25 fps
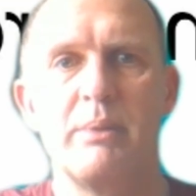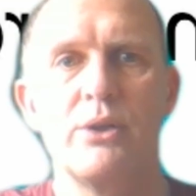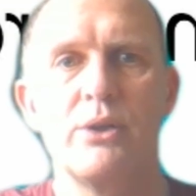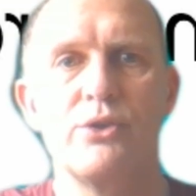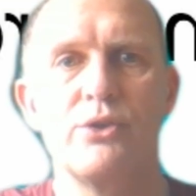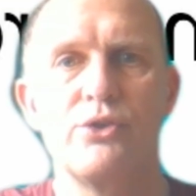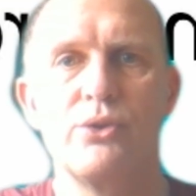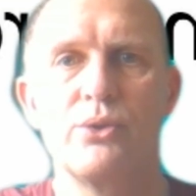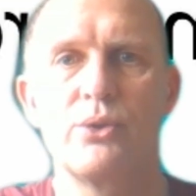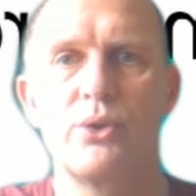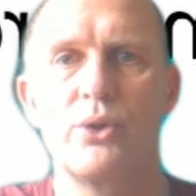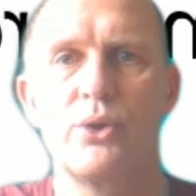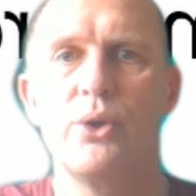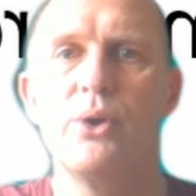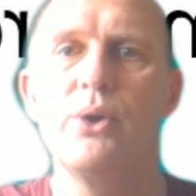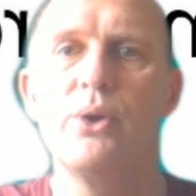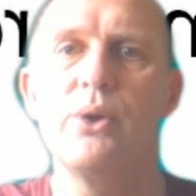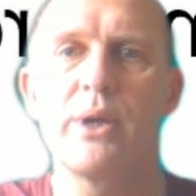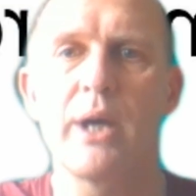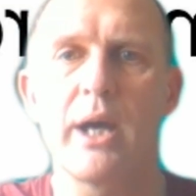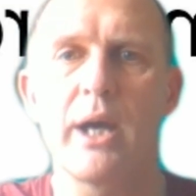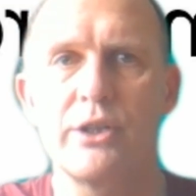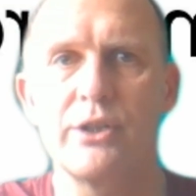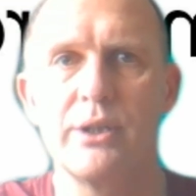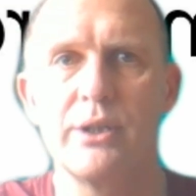you could
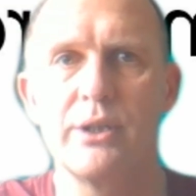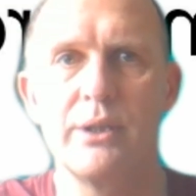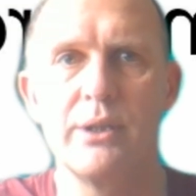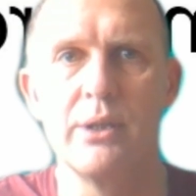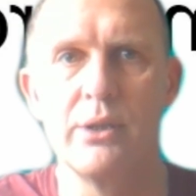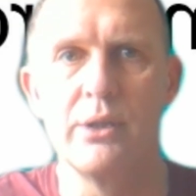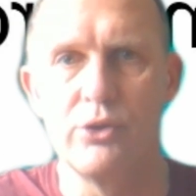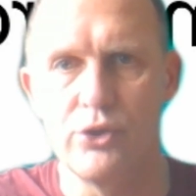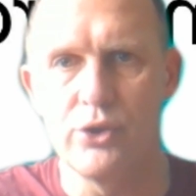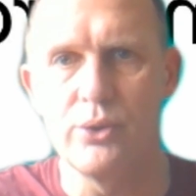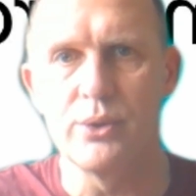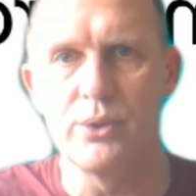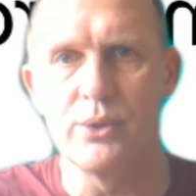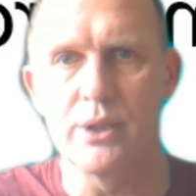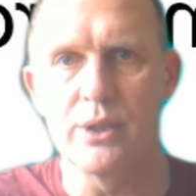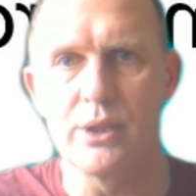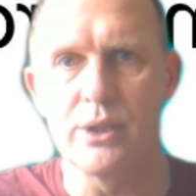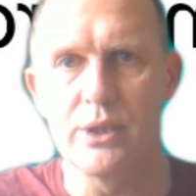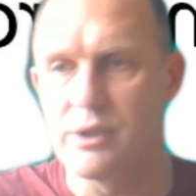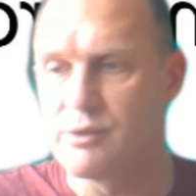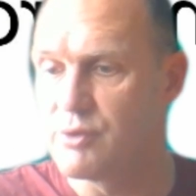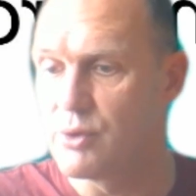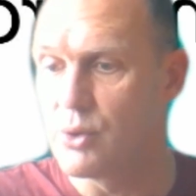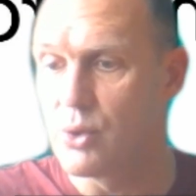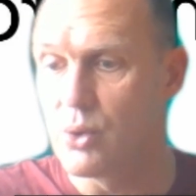actually do this
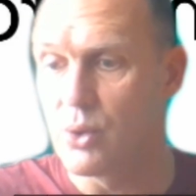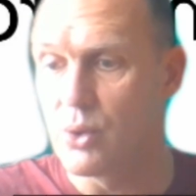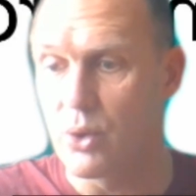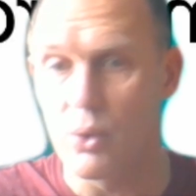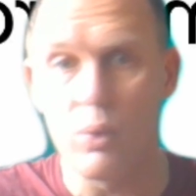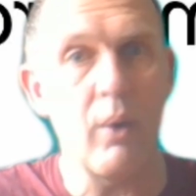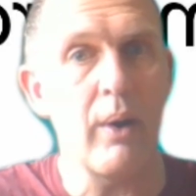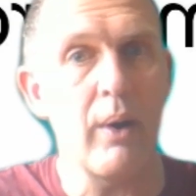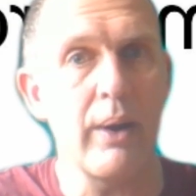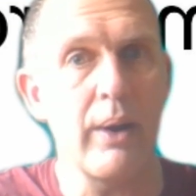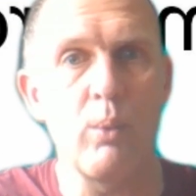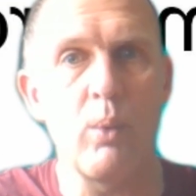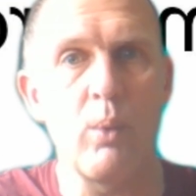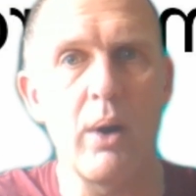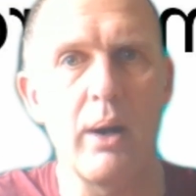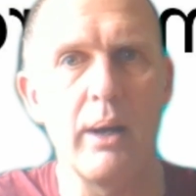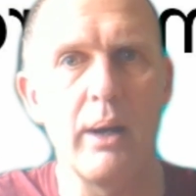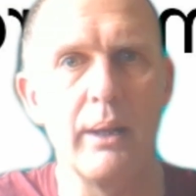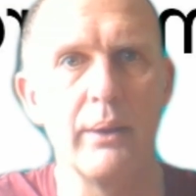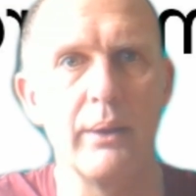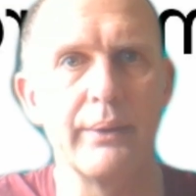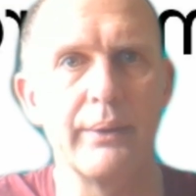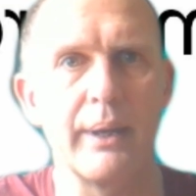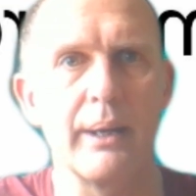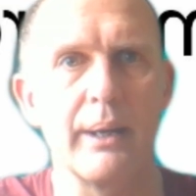for quite a
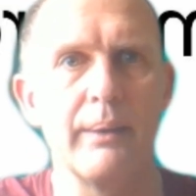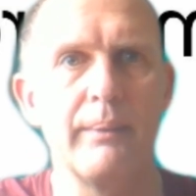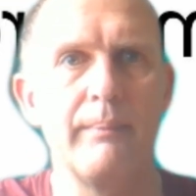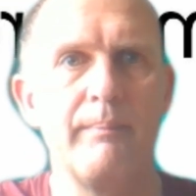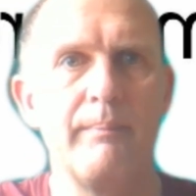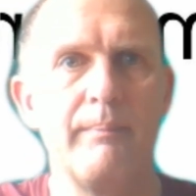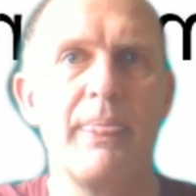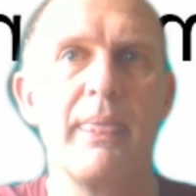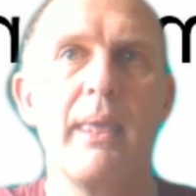while now,